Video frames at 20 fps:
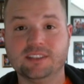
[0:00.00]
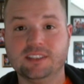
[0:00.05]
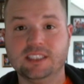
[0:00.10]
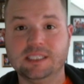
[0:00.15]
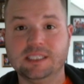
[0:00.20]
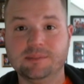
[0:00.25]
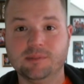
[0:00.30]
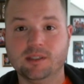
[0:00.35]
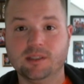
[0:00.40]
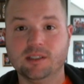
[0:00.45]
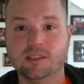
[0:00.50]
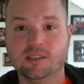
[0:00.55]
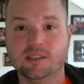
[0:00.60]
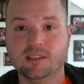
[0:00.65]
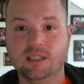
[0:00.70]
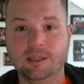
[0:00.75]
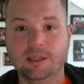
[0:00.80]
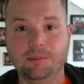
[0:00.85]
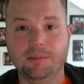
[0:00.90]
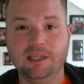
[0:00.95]
send him a
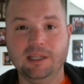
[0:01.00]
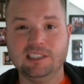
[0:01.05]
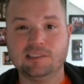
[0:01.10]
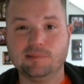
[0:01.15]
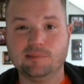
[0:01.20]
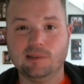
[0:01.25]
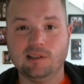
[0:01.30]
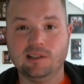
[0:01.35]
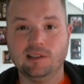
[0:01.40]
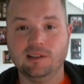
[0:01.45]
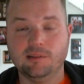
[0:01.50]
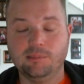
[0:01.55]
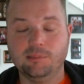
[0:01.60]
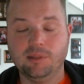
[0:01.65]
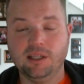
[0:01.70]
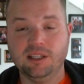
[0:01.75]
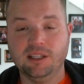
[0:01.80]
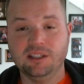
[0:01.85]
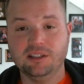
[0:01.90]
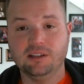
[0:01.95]
baseball and a
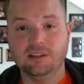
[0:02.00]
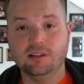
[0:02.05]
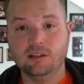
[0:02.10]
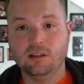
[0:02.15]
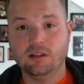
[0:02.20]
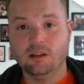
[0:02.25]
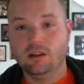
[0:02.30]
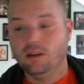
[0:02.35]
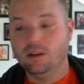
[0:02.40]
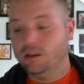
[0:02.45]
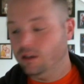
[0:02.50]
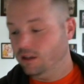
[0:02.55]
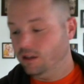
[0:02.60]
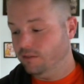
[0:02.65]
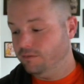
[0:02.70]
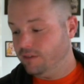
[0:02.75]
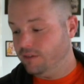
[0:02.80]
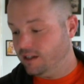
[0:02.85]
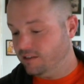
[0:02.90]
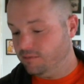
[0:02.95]
pen
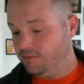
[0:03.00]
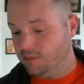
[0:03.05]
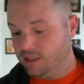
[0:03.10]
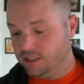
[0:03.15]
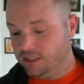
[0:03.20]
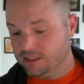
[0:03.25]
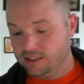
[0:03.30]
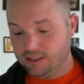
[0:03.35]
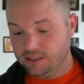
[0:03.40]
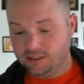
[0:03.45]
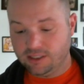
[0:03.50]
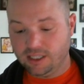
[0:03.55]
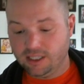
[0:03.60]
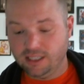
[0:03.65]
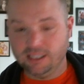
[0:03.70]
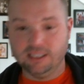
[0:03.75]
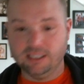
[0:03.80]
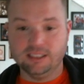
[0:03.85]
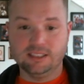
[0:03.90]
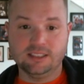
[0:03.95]
and $5 to try
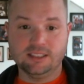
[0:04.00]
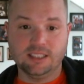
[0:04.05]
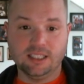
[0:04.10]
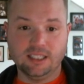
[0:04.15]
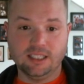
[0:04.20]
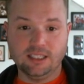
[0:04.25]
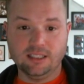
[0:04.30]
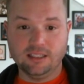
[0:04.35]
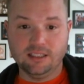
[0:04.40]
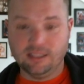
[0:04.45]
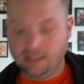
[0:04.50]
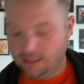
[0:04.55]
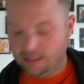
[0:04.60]
to get signed.